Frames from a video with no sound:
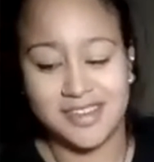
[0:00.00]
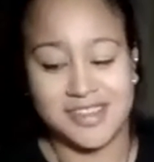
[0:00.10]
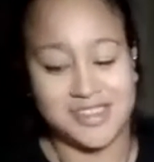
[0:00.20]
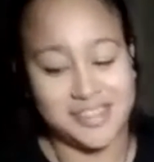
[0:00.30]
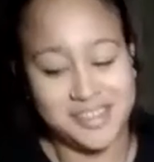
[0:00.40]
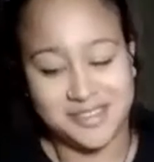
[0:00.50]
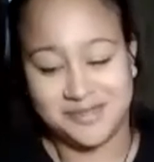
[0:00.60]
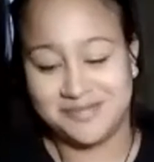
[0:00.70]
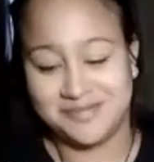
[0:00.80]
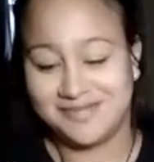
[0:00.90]
yeah,
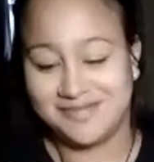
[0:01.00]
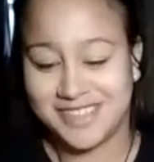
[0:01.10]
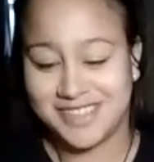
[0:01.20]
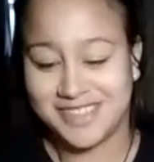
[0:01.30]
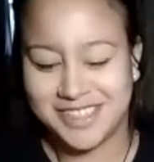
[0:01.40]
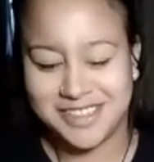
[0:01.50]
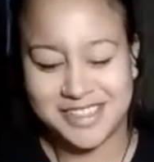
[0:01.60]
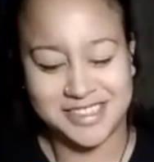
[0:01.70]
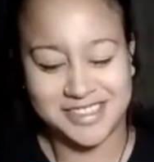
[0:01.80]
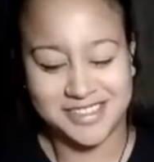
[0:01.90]
I think
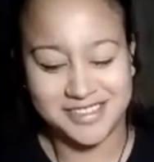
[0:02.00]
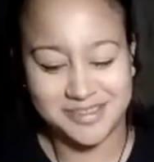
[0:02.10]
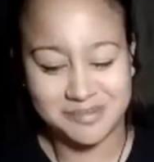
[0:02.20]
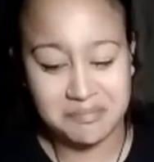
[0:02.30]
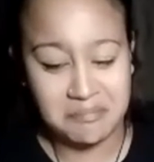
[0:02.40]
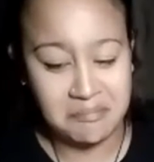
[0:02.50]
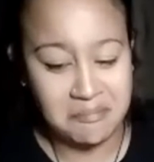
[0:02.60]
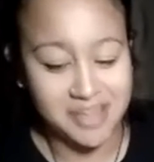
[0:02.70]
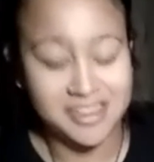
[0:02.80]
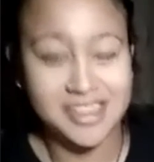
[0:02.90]
that's,
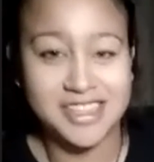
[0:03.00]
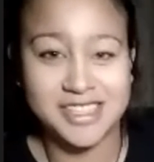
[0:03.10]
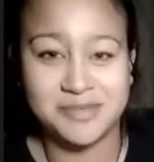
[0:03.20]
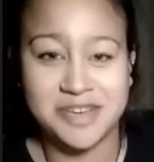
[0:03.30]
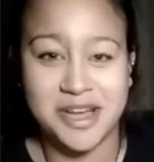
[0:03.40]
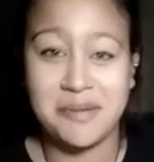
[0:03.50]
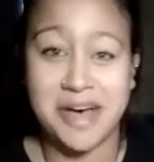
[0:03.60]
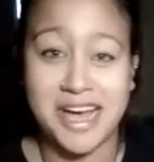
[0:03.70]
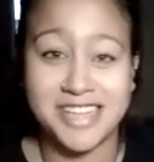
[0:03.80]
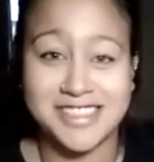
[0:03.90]
I hope I
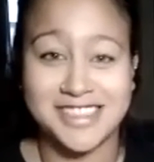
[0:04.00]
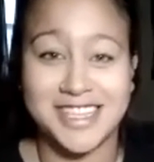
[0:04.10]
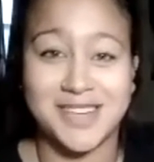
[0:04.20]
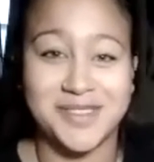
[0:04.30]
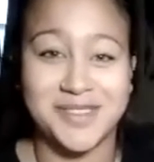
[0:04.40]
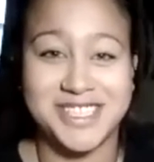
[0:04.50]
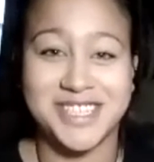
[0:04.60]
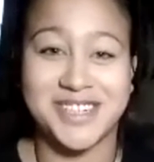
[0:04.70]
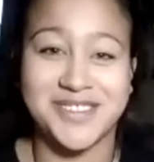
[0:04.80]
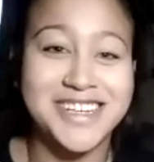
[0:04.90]
answered that question
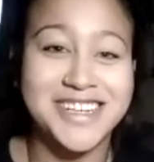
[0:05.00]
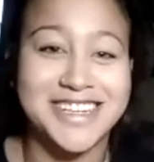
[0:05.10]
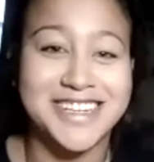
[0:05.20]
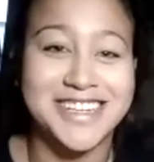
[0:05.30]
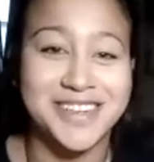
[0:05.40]
correctly.